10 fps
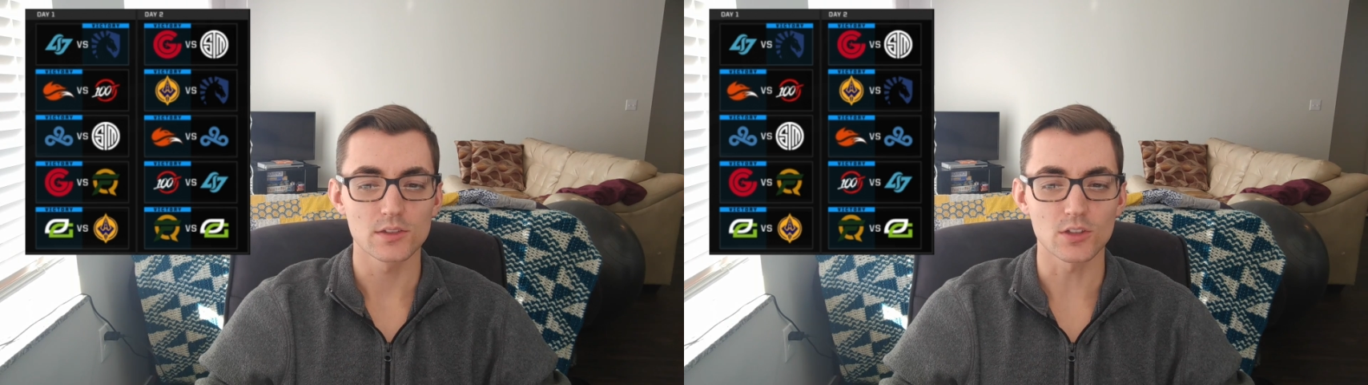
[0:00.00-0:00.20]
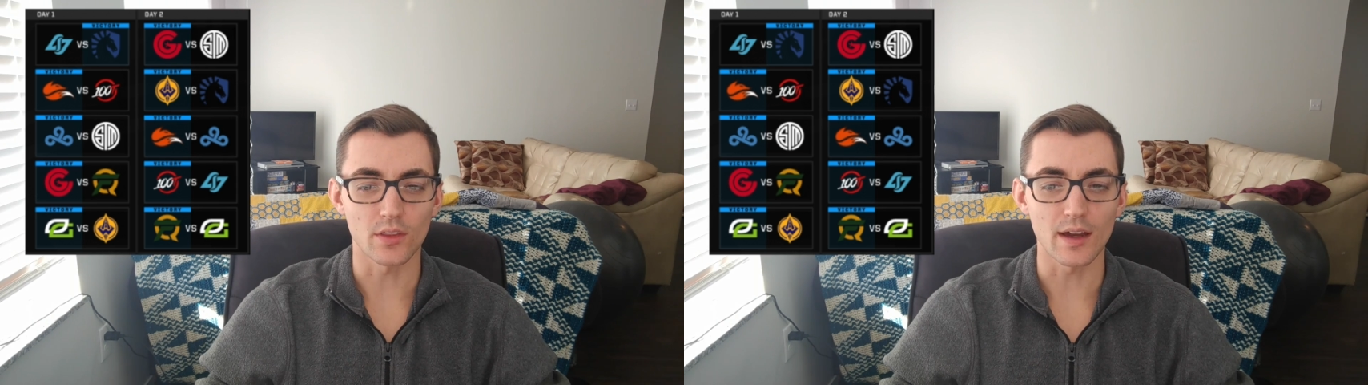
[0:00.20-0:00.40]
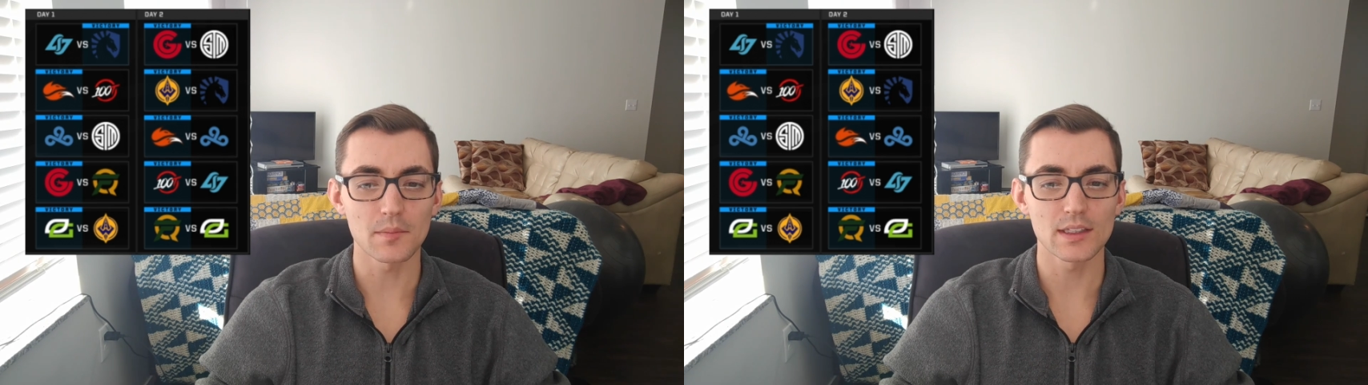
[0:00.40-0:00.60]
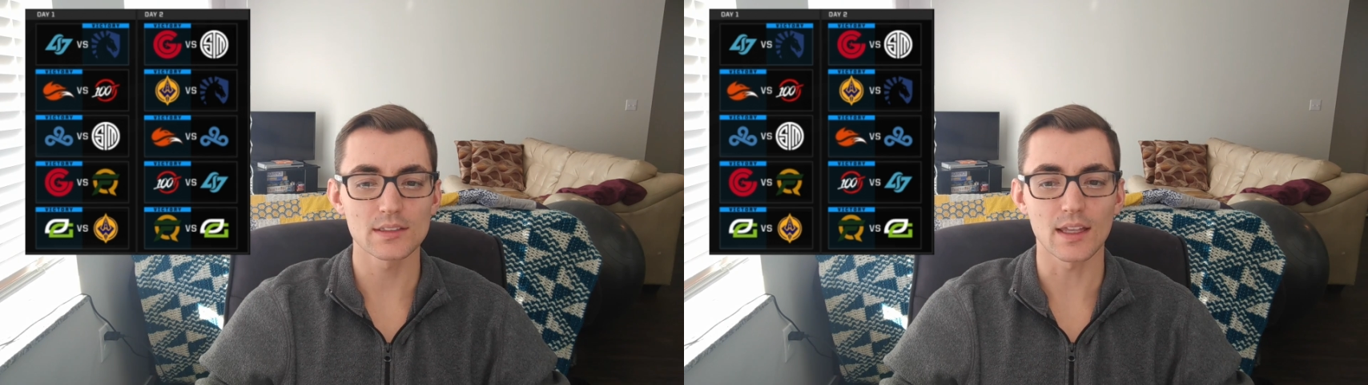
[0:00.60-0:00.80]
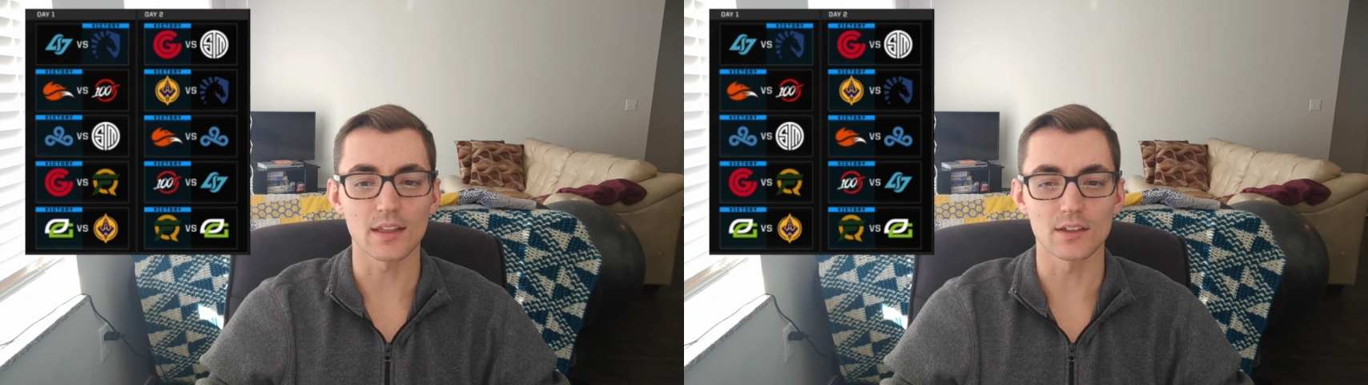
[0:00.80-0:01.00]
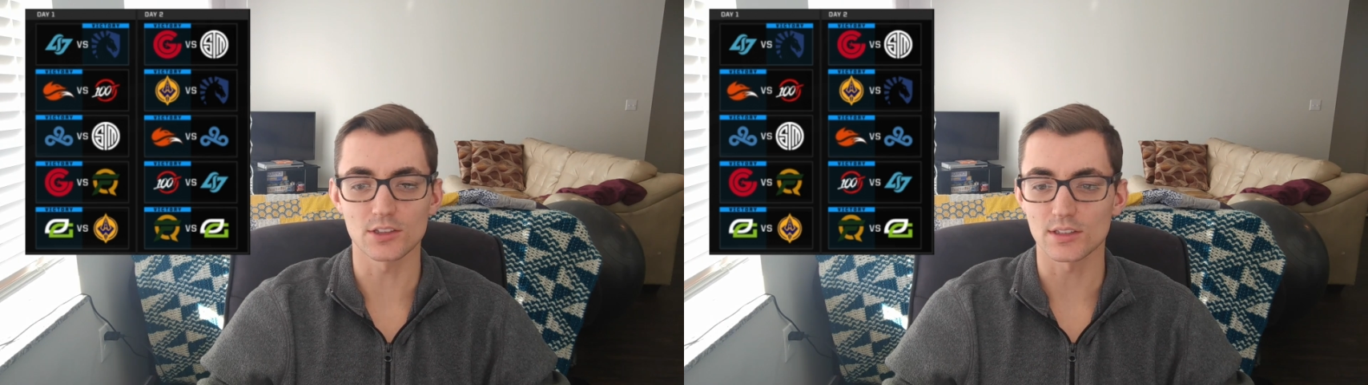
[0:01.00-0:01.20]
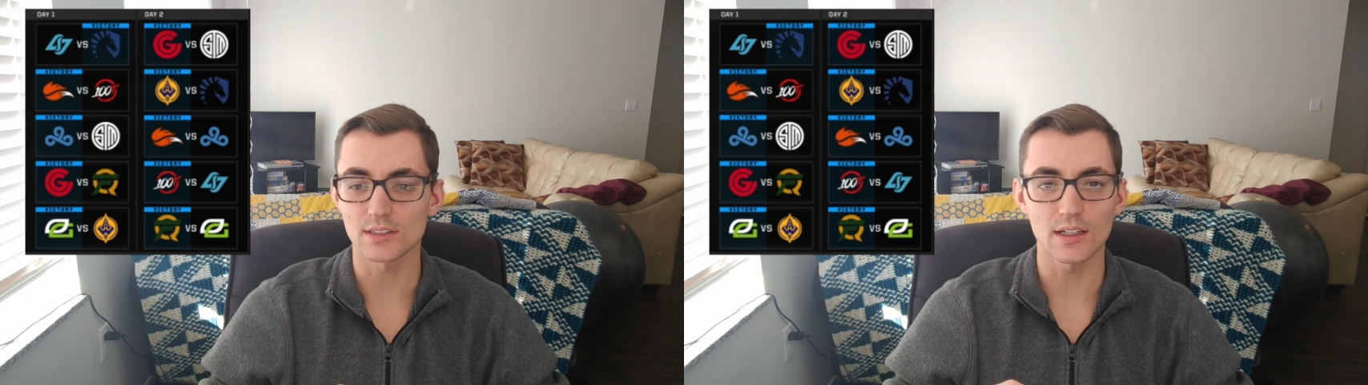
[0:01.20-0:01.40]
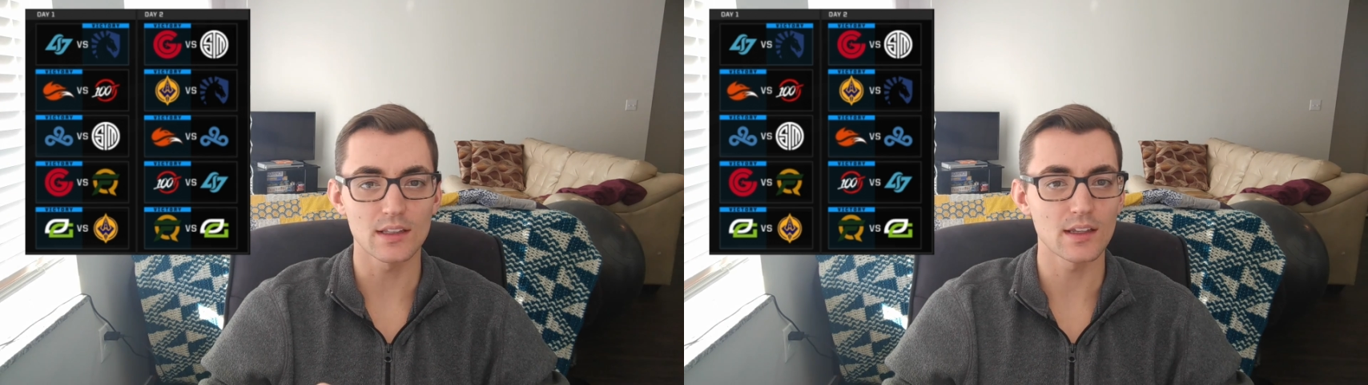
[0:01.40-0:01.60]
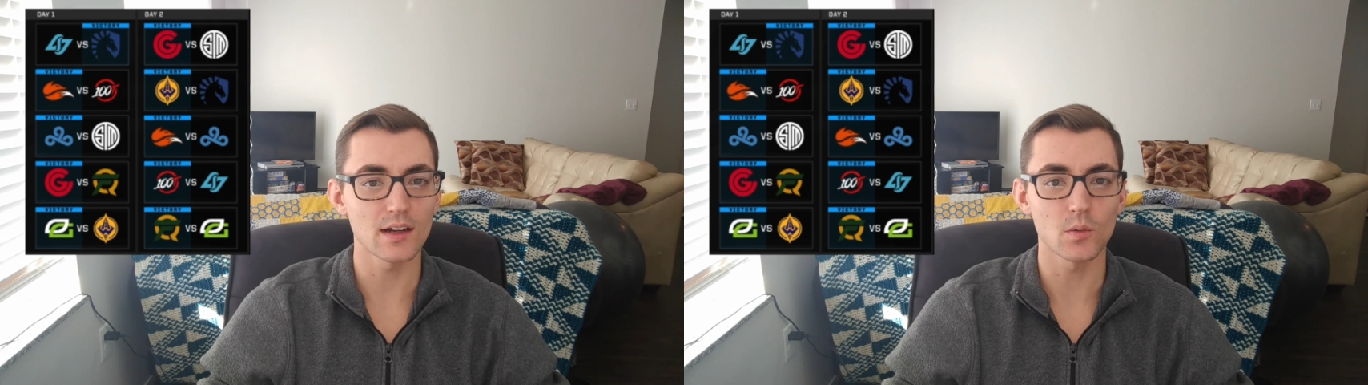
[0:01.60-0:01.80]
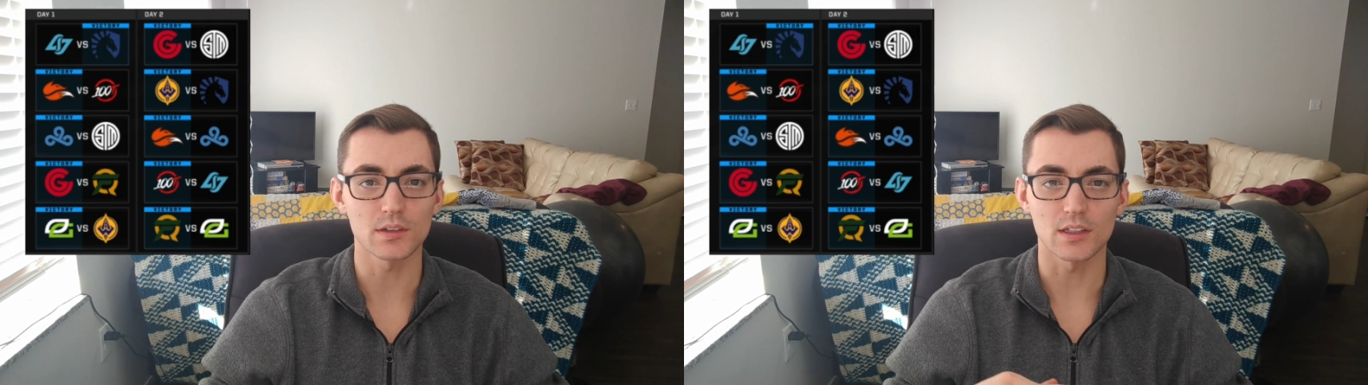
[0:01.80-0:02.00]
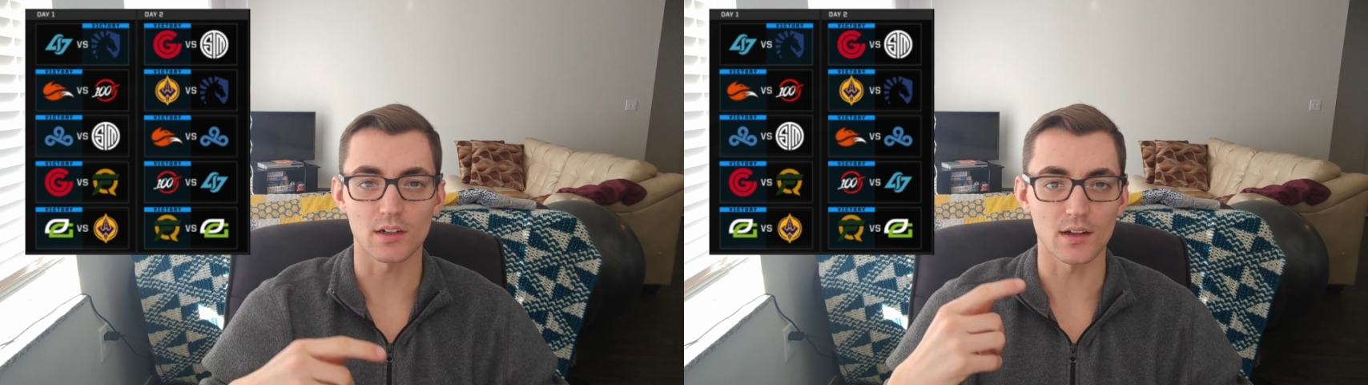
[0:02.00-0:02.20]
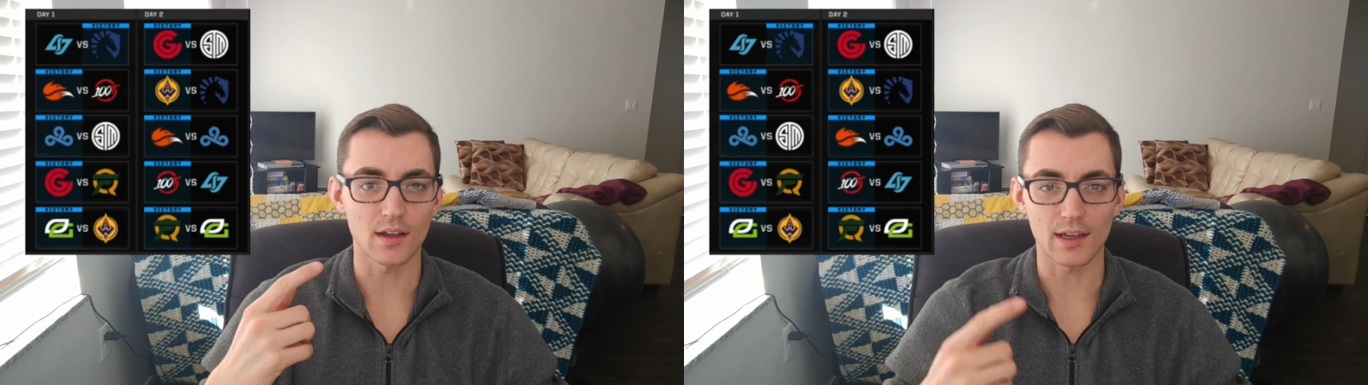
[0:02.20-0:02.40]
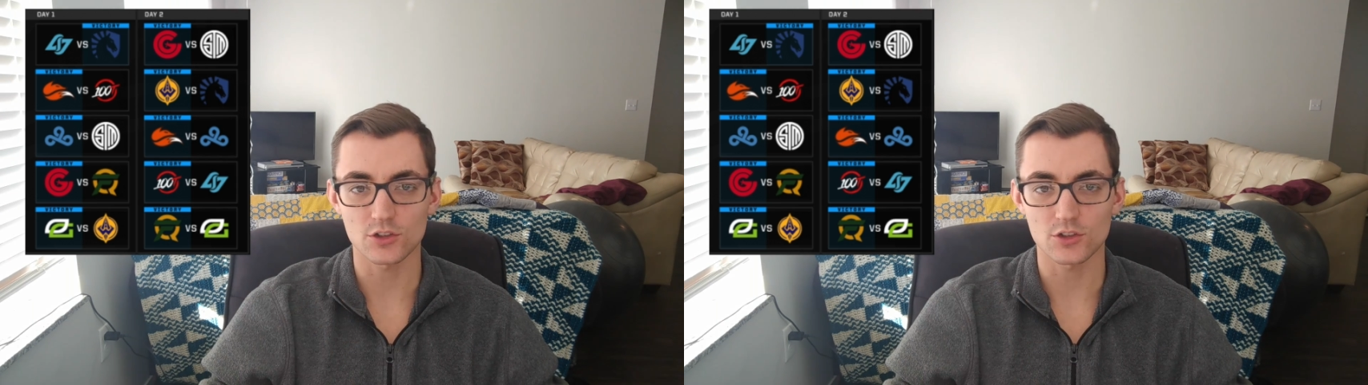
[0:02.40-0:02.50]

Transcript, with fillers: So that means that they're just sitting there with their